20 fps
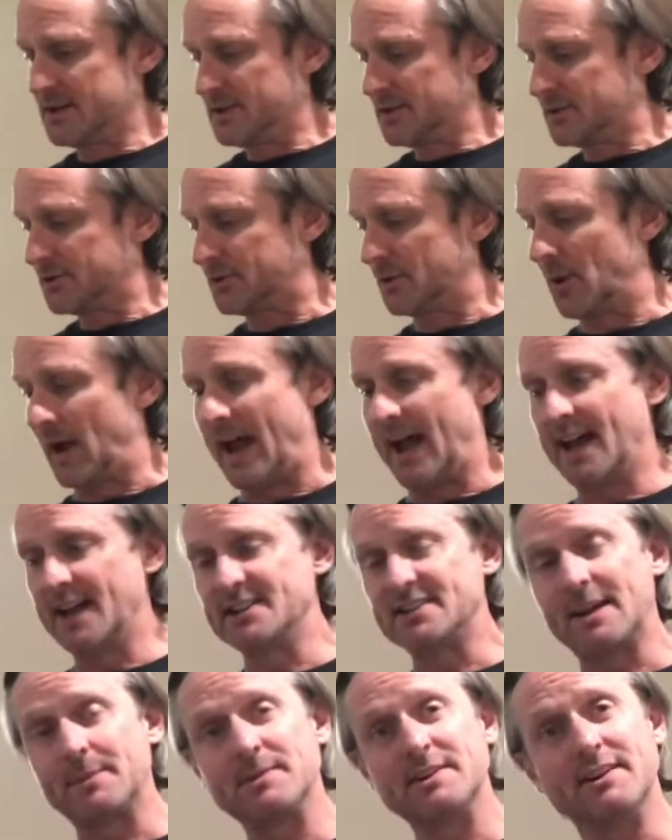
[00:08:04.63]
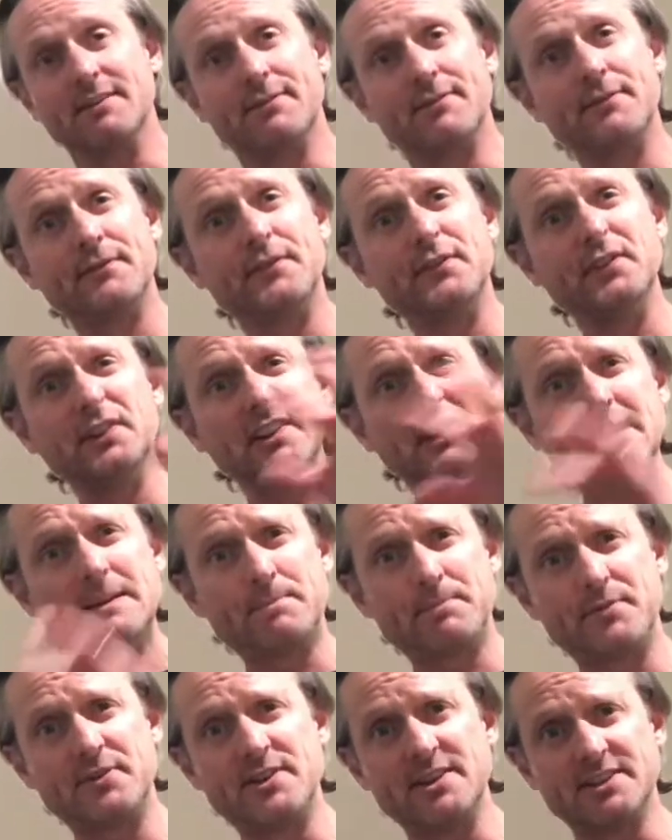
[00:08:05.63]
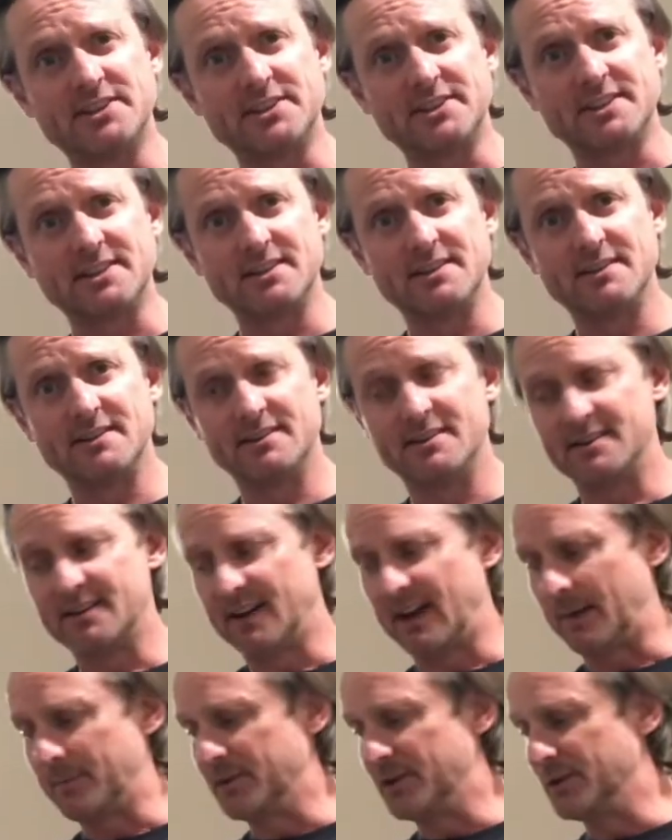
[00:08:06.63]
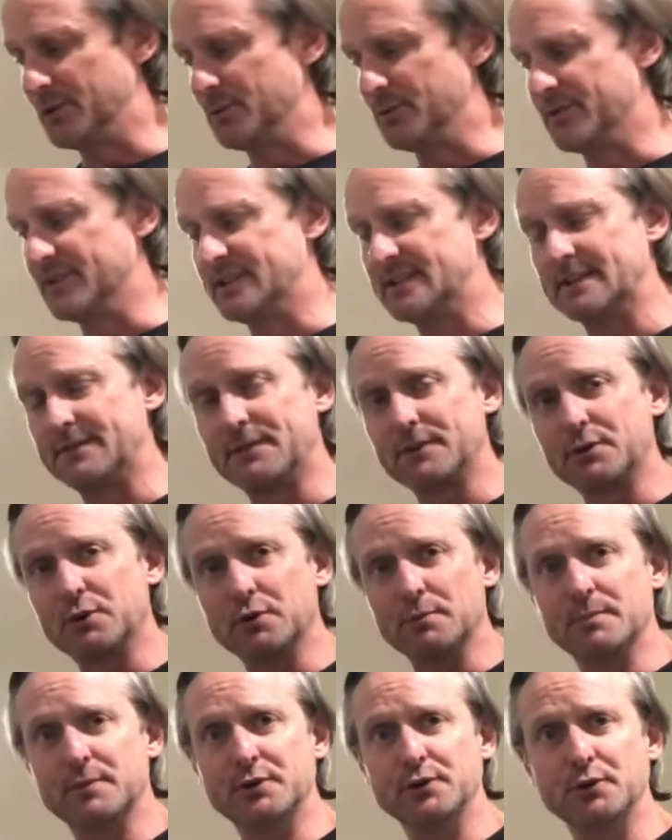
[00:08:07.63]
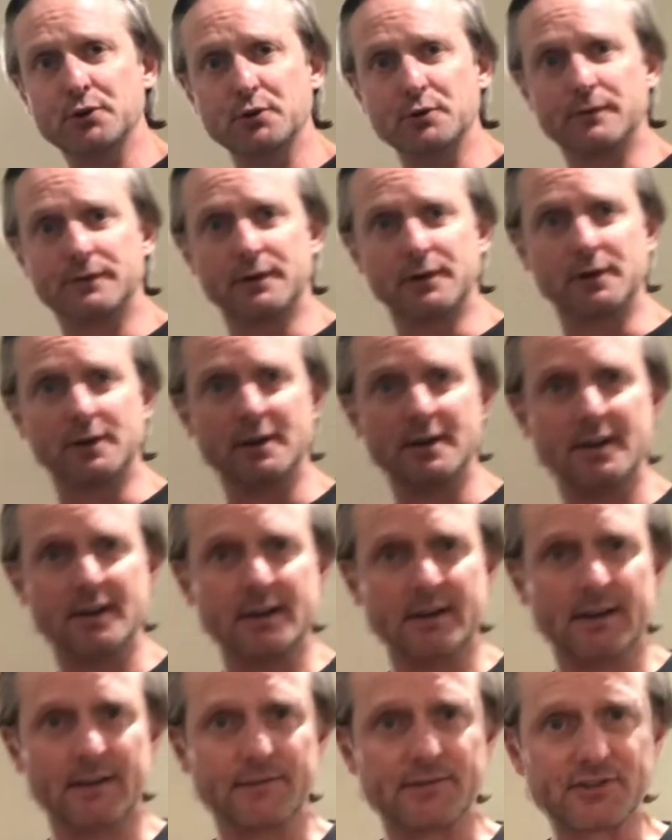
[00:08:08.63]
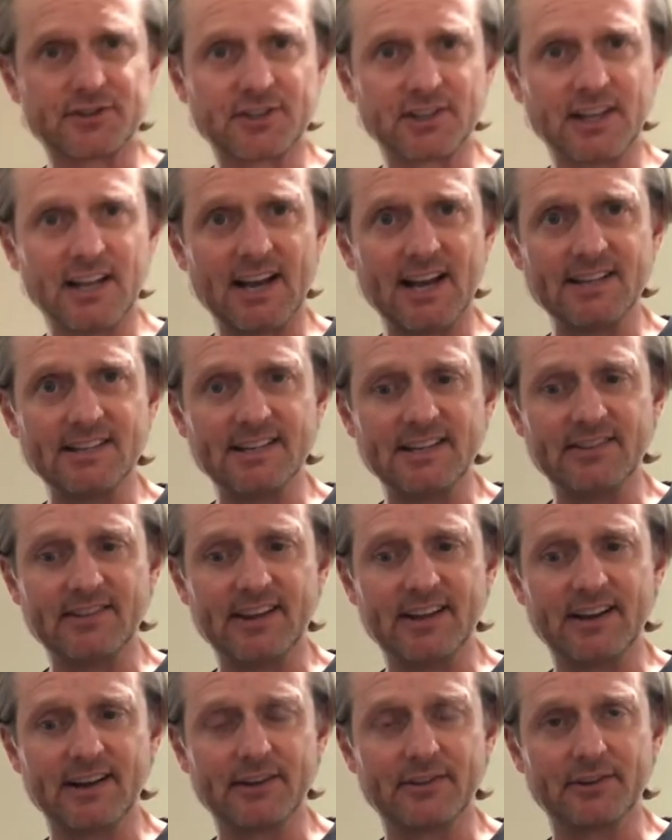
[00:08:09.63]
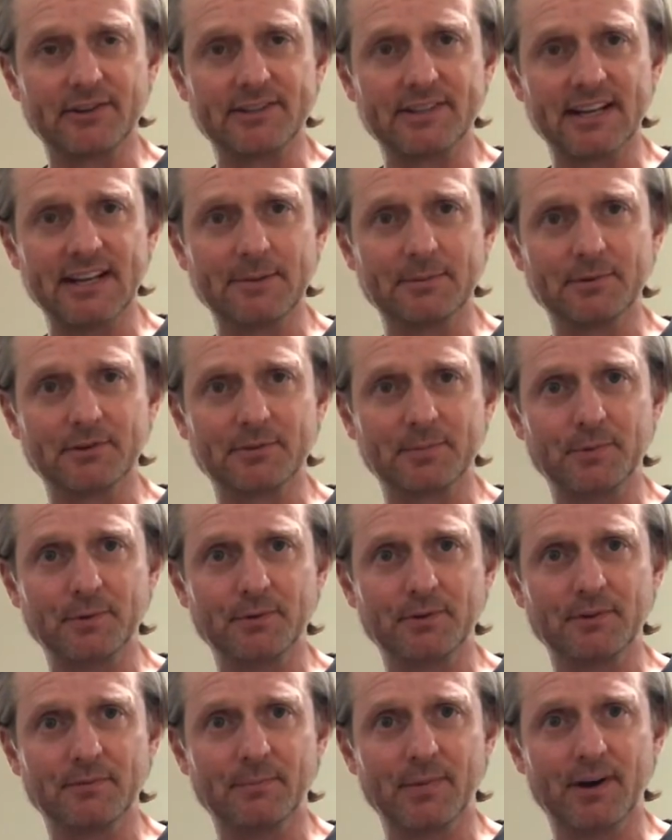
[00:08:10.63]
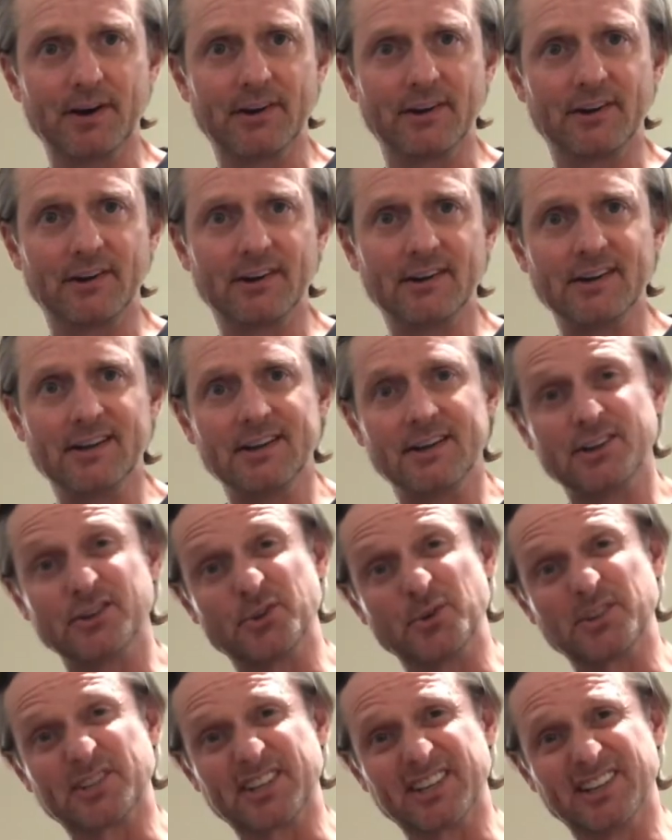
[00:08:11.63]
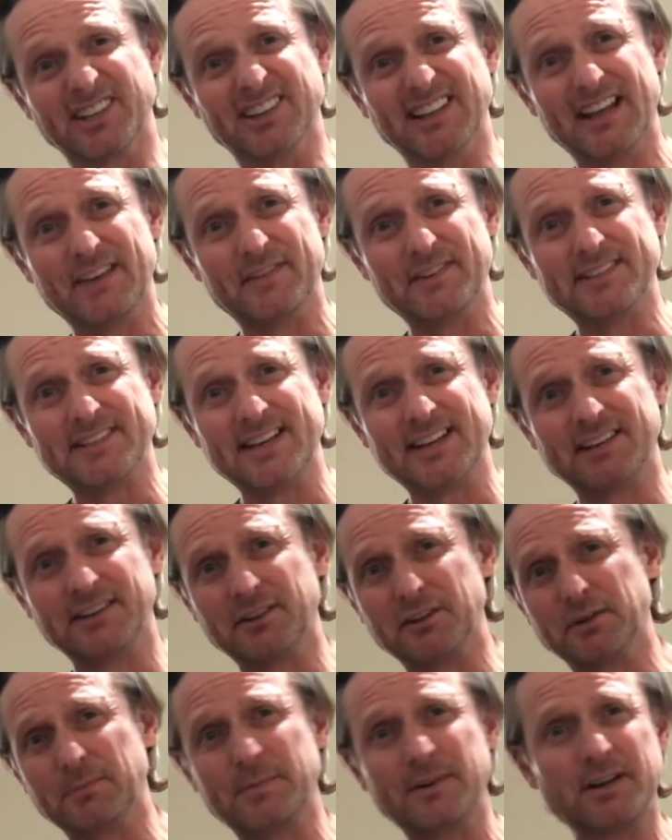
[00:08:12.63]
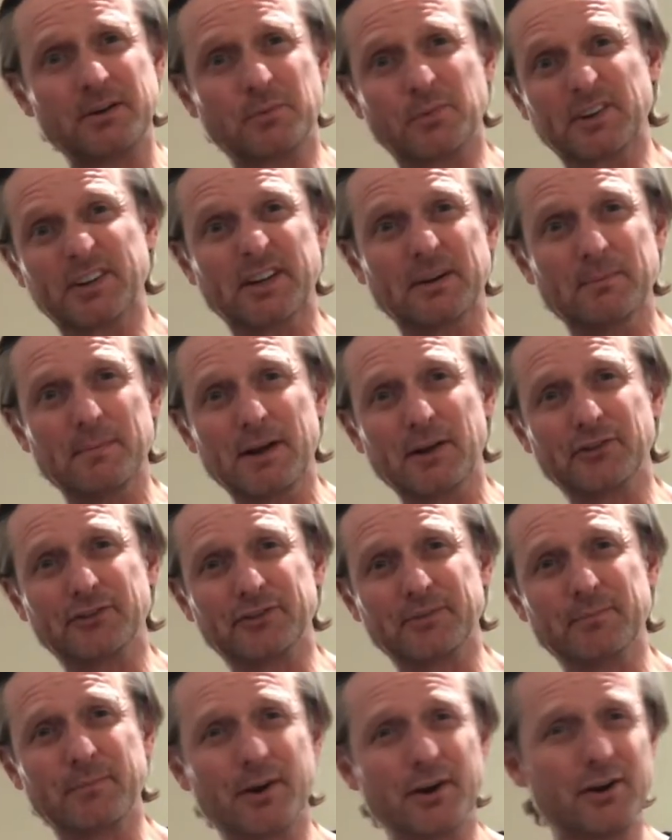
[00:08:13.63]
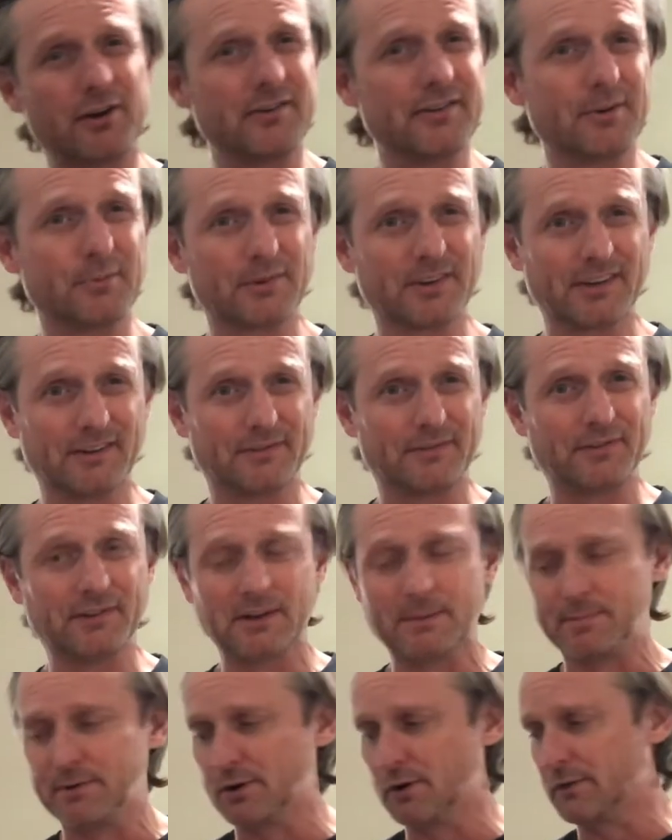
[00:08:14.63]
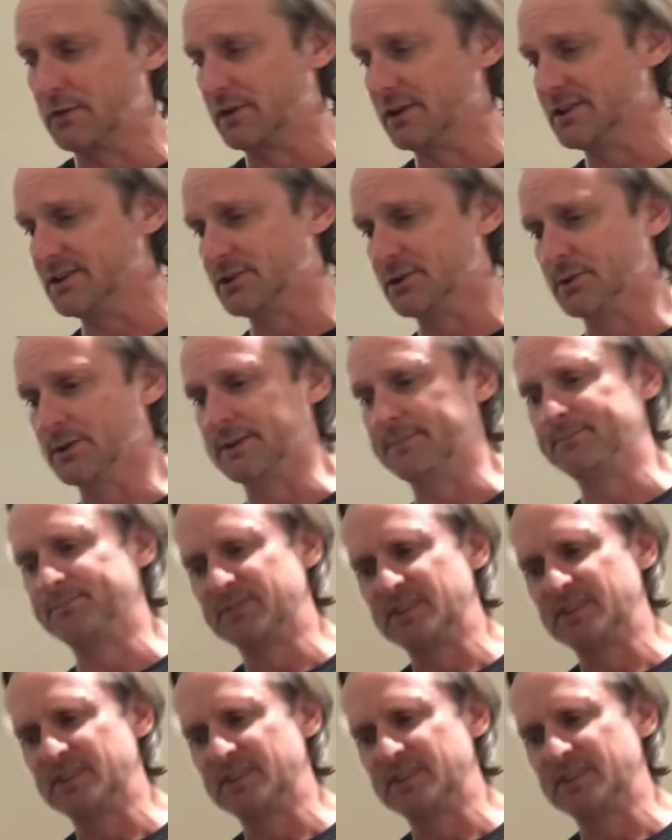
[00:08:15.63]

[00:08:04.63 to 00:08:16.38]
So as I'm gonna flip this, I'm gonna do the difficult maneuver of sliding in that other tablespoon of butter. So it's gonna levitate a little bit, we're gonna melt some butter, and then we're gonna flip it over into it.